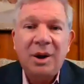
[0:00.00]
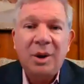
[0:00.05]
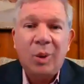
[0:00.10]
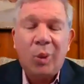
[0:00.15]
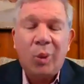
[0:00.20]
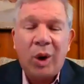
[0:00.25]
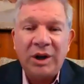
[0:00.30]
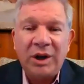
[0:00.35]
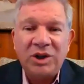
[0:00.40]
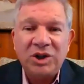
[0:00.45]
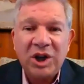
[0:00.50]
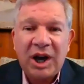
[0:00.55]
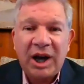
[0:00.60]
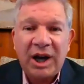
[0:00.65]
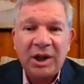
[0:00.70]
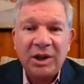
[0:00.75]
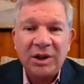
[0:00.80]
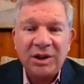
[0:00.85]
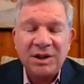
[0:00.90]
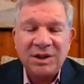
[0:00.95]
one
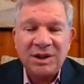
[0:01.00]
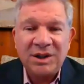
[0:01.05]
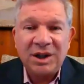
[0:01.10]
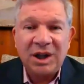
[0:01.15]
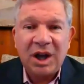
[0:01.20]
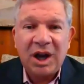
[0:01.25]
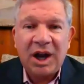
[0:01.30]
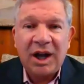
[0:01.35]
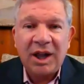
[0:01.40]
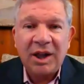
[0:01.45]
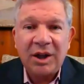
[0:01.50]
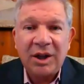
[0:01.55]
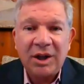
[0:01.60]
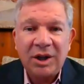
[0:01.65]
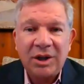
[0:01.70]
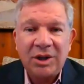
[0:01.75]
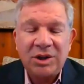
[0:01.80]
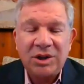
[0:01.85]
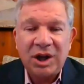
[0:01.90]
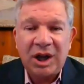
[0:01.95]
child is in
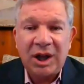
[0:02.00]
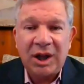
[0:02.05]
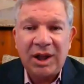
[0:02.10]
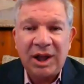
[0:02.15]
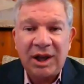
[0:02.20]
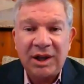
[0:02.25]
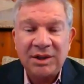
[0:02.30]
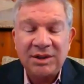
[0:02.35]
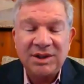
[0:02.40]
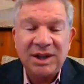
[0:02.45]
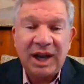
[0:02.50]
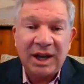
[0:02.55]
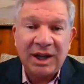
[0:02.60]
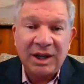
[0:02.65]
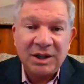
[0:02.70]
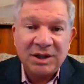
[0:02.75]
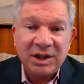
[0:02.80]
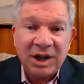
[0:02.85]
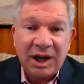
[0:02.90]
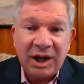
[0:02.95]
college and then a
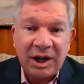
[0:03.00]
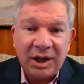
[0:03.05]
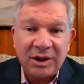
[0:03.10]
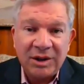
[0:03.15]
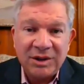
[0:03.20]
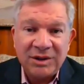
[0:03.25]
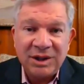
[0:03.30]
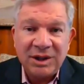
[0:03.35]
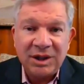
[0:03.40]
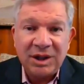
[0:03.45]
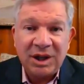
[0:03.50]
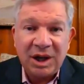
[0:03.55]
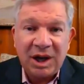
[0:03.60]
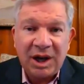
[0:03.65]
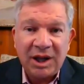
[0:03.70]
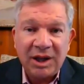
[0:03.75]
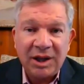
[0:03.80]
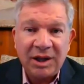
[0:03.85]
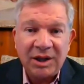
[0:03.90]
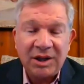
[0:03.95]
second child is in
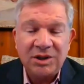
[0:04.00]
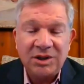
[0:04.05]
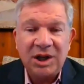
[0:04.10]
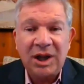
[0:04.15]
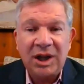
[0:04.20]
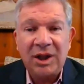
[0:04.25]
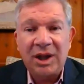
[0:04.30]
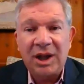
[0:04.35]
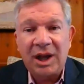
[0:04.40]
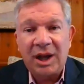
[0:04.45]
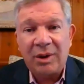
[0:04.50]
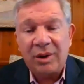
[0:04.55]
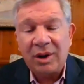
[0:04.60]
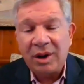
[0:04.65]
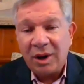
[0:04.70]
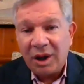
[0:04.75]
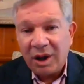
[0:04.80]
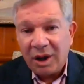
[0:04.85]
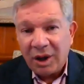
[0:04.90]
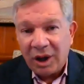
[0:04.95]
college and then
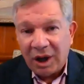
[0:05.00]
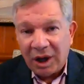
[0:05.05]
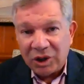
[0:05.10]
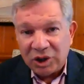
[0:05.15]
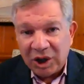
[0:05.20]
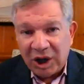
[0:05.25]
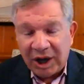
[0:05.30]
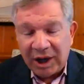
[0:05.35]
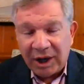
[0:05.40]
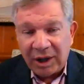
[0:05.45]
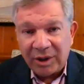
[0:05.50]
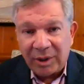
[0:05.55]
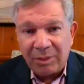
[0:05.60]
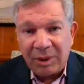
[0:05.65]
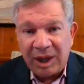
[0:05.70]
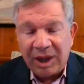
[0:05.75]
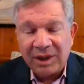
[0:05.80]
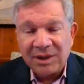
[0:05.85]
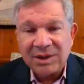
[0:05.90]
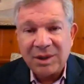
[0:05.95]
a child
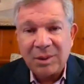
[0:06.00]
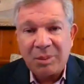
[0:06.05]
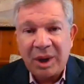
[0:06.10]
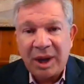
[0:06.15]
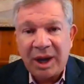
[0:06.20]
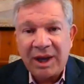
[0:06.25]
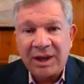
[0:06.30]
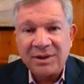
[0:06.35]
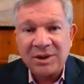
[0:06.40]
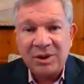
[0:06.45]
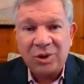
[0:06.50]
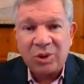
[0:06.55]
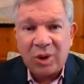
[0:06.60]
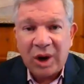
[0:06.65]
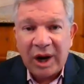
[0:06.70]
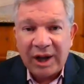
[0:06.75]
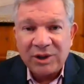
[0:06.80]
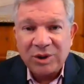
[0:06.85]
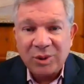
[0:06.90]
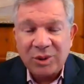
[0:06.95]
emancipates and
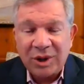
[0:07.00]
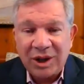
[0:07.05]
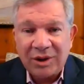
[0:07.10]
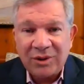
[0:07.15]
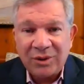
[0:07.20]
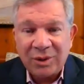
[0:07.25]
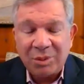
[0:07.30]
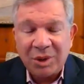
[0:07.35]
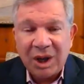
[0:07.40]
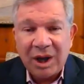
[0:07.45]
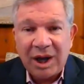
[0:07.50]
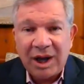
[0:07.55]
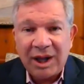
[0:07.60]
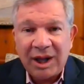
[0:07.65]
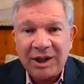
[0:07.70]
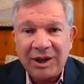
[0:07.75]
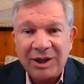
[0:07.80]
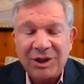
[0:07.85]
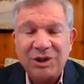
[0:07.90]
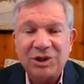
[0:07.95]
graduates from
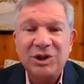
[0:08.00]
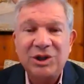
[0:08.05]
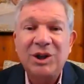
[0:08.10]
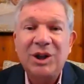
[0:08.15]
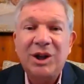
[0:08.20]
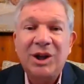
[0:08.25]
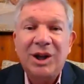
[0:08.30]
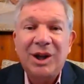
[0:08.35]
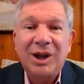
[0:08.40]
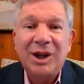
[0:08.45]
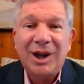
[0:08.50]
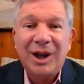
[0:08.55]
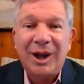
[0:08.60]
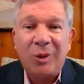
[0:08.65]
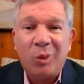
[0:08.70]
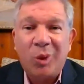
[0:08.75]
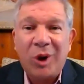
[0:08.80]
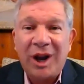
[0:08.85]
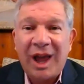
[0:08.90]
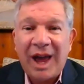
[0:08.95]
college, and
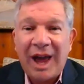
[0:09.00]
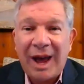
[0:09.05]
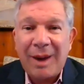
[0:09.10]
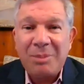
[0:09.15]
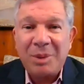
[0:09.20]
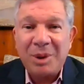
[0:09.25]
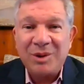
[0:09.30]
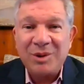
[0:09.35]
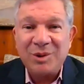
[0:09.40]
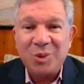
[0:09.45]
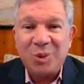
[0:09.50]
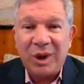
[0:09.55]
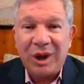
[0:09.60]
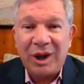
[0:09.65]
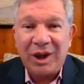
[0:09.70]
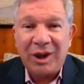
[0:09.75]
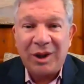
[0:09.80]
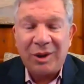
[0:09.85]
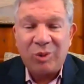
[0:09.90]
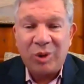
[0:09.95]
what happens
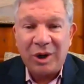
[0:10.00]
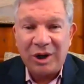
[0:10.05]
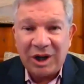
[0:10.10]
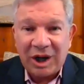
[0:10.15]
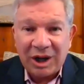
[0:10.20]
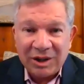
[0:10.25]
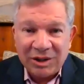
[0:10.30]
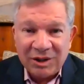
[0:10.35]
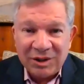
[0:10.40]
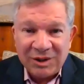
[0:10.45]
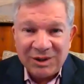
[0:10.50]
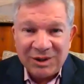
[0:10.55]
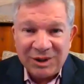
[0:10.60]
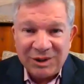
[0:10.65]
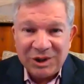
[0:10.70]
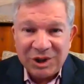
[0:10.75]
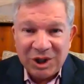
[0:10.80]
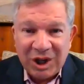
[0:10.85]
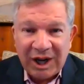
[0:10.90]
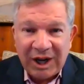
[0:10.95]
with reductions in
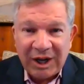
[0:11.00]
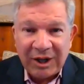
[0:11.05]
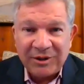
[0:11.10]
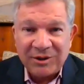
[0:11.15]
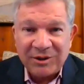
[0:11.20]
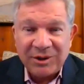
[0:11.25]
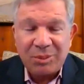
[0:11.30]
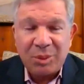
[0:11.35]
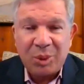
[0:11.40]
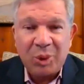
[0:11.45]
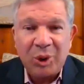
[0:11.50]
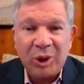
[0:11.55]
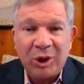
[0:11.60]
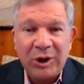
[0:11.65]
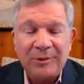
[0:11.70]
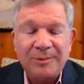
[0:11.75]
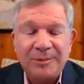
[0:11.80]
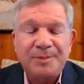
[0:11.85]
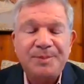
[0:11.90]
child support,